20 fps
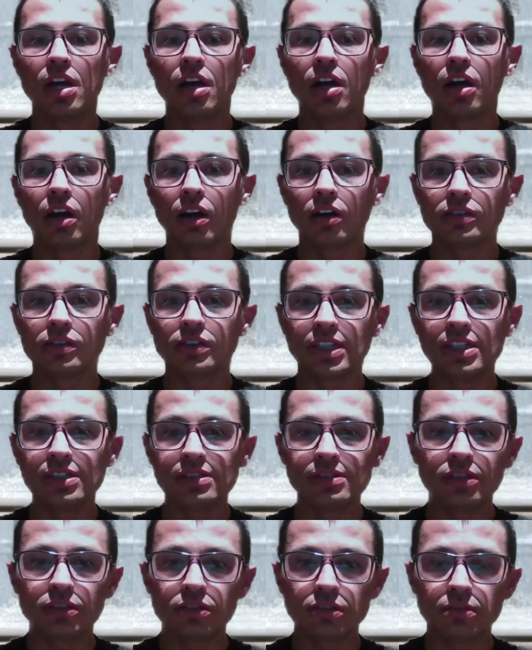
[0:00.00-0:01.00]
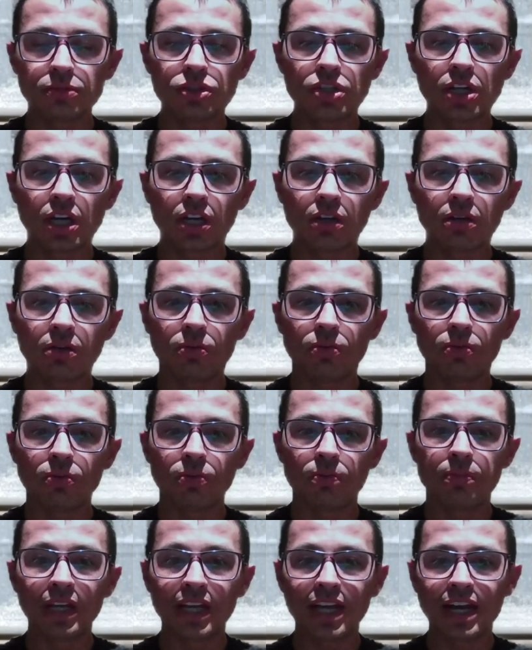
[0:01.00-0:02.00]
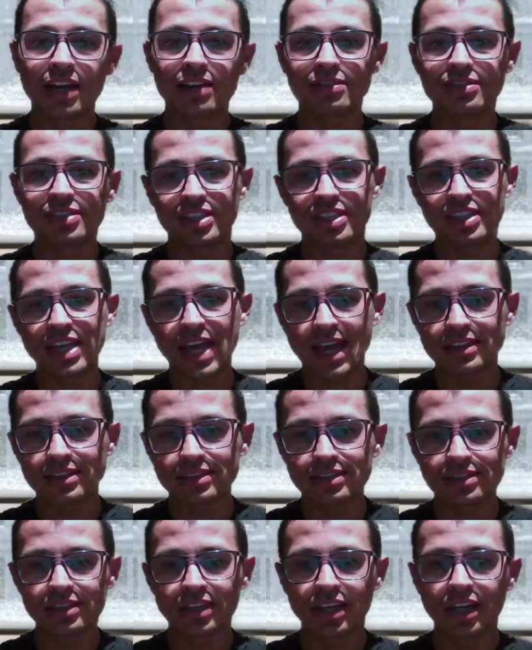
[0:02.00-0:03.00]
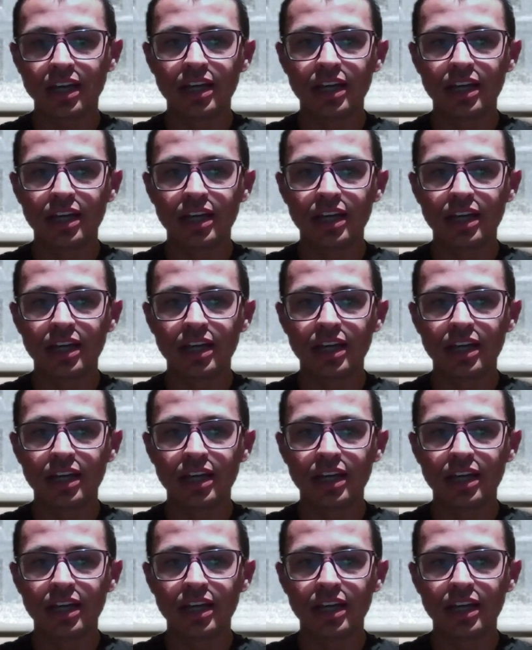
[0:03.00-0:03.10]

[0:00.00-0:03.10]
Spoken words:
on this YouTube channel, because yes,